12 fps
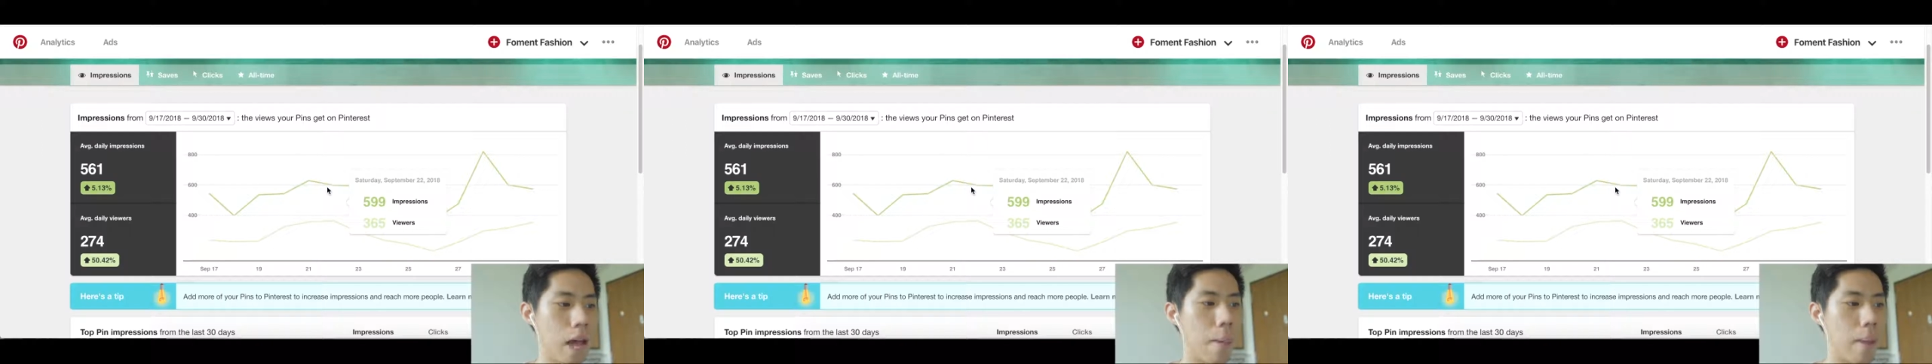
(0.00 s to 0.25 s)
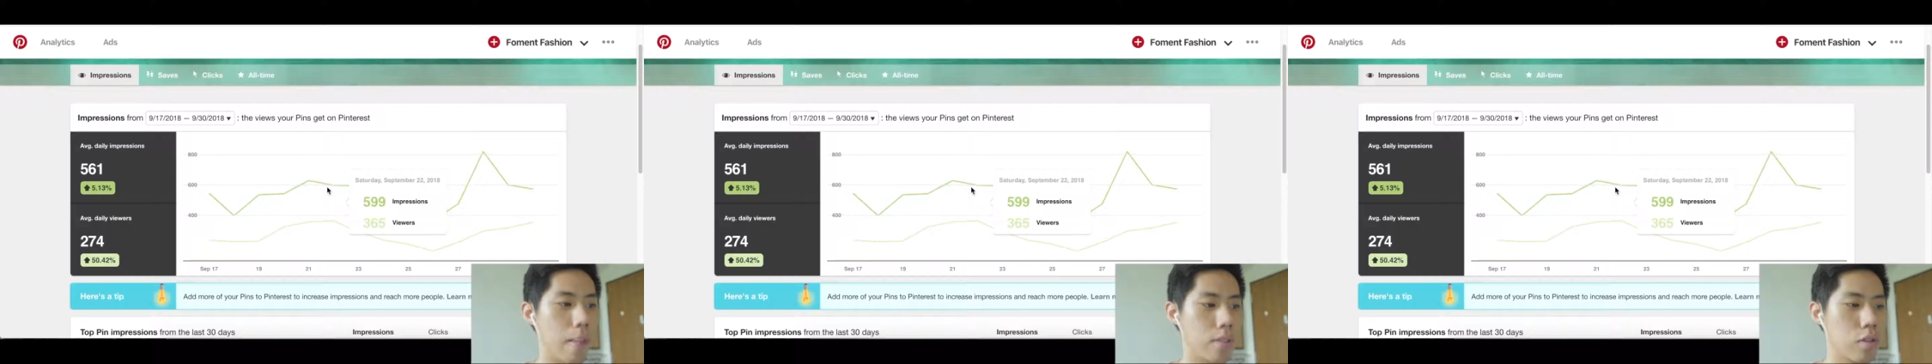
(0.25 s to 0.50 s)

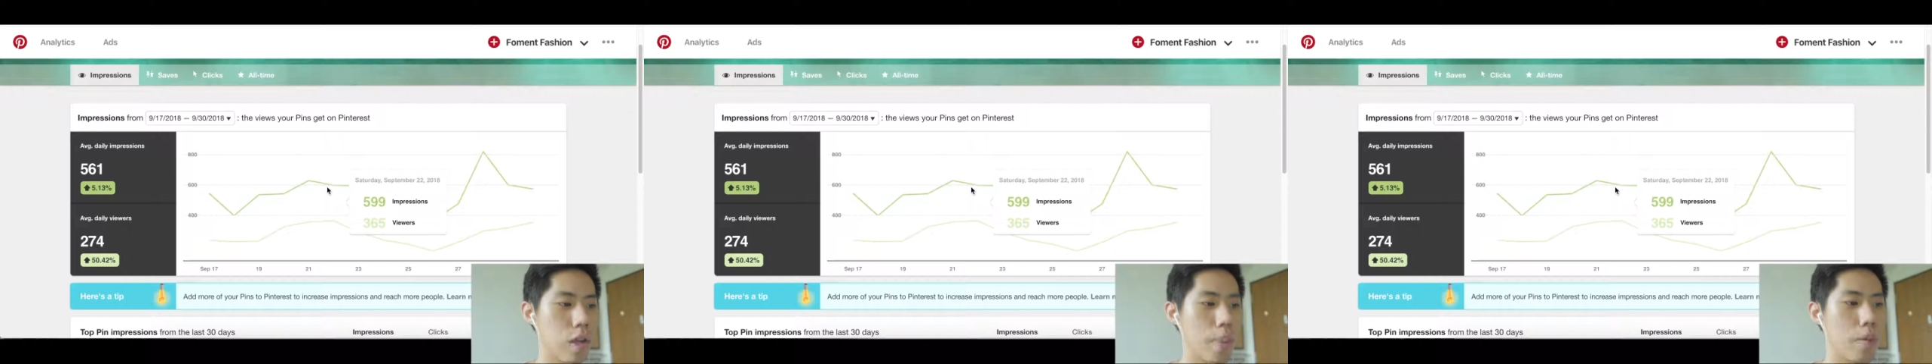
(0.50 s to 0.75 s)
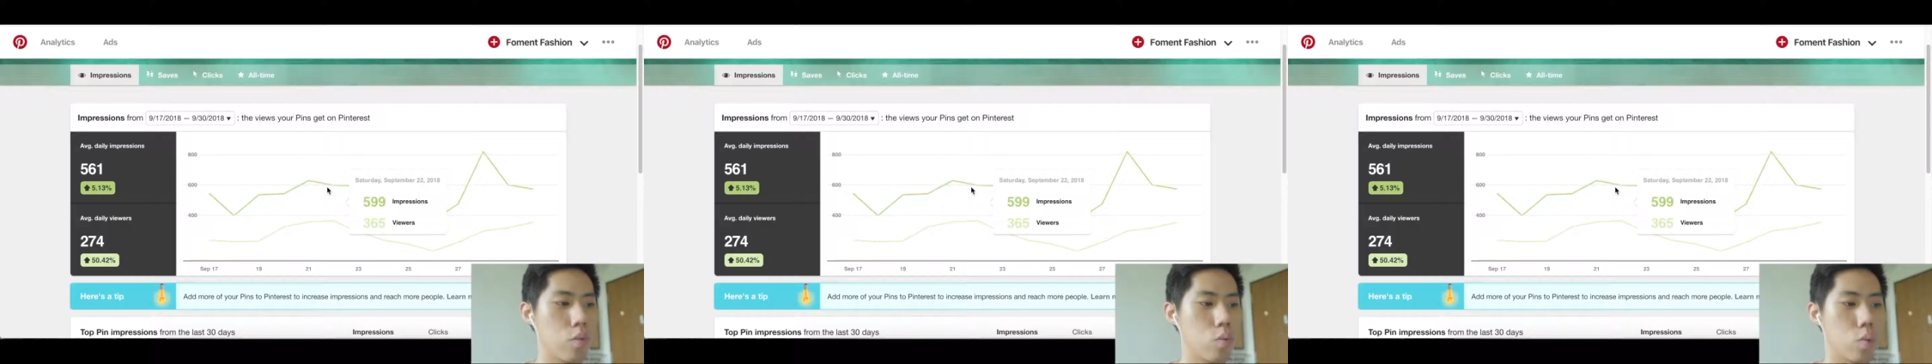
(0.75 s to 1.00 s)
I'm still
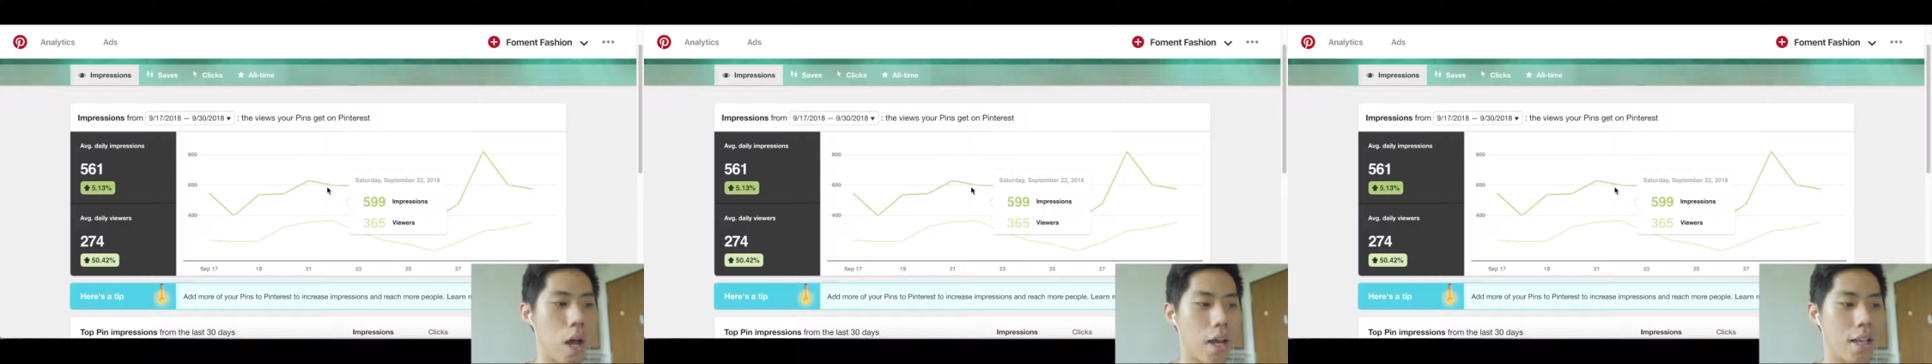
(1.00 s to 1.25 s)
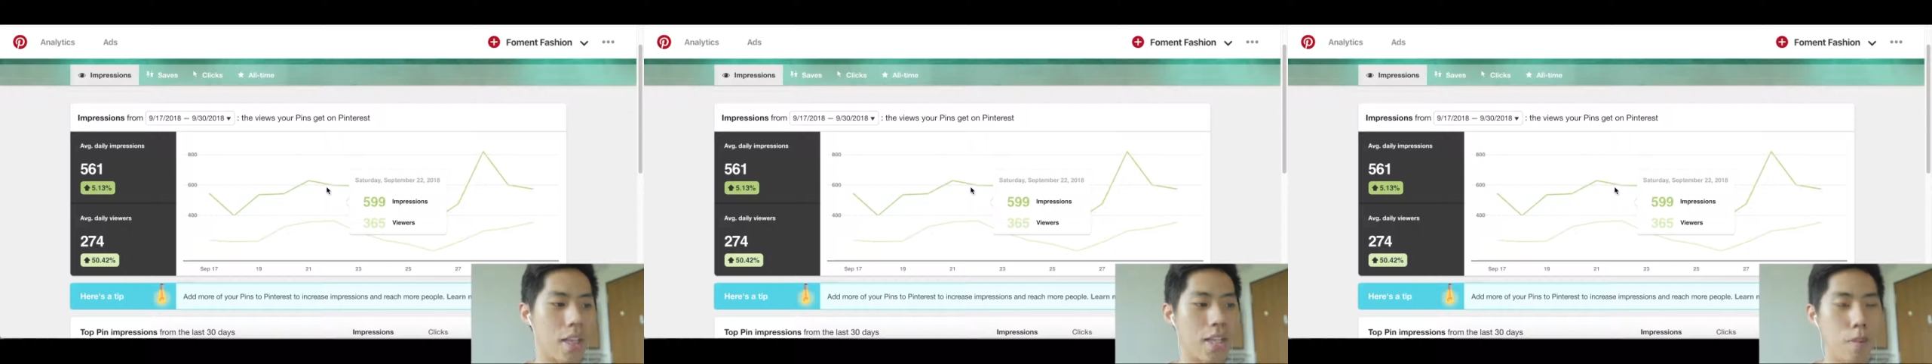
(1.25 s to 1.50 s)
able to
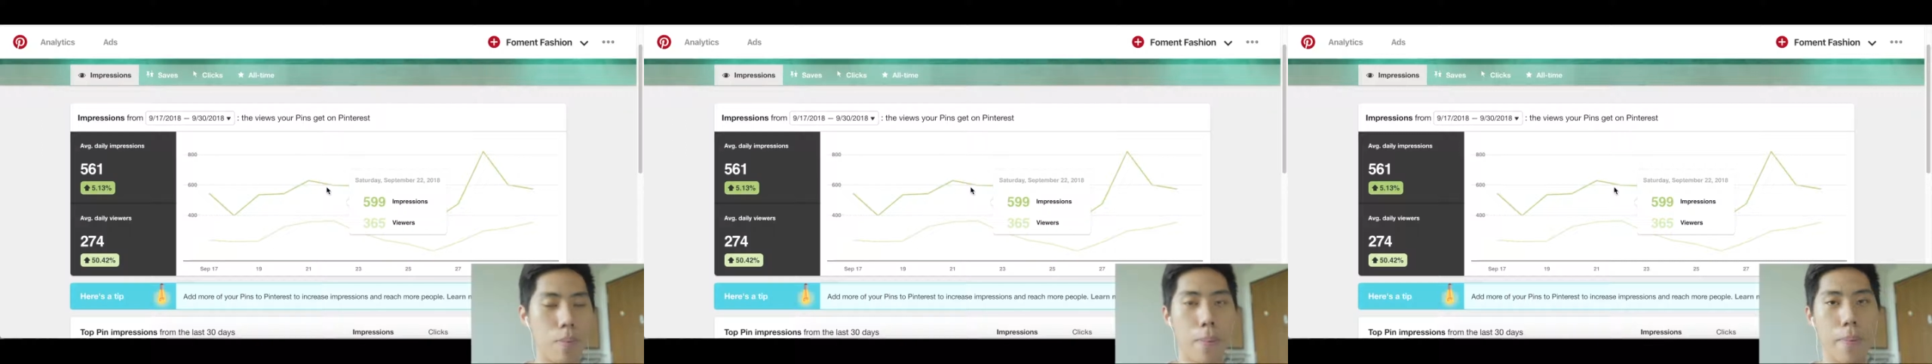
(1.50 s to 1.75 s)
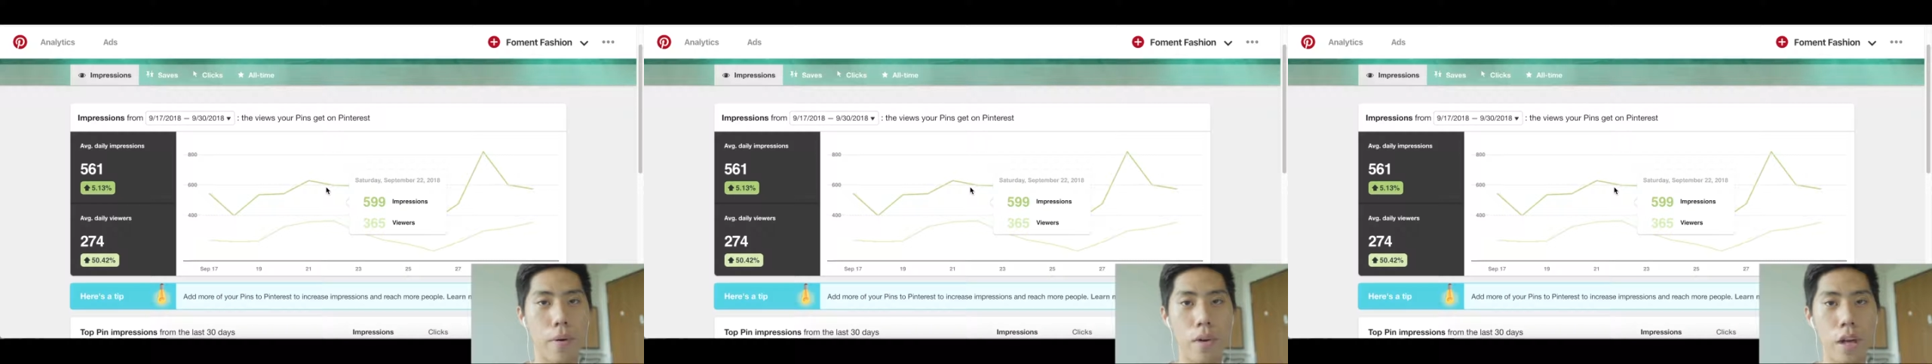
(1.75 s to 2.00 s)
target these
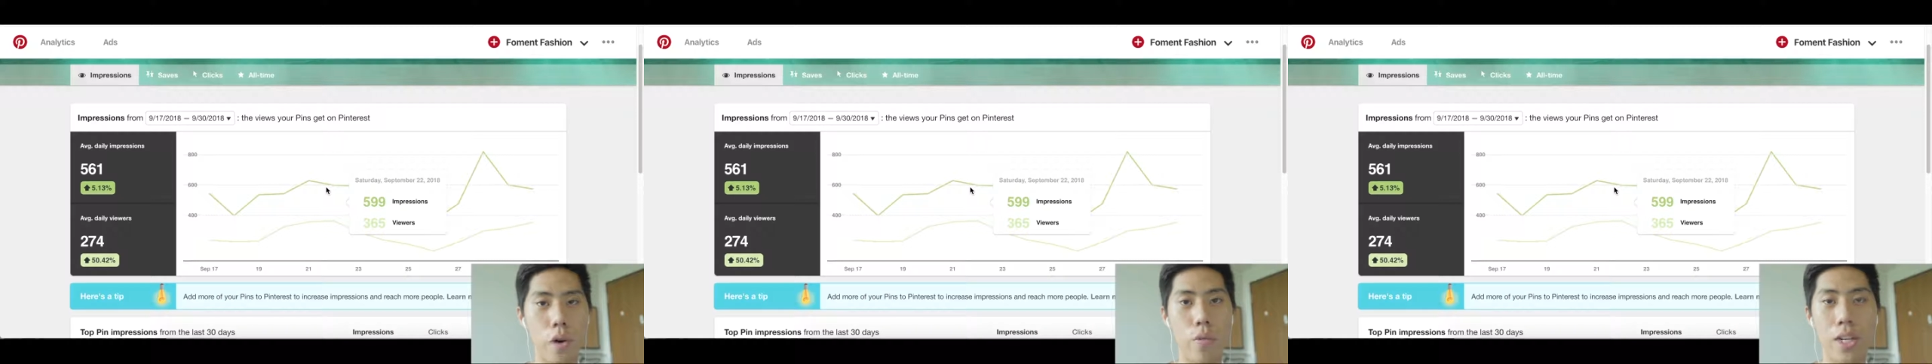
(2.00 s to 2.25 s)
people,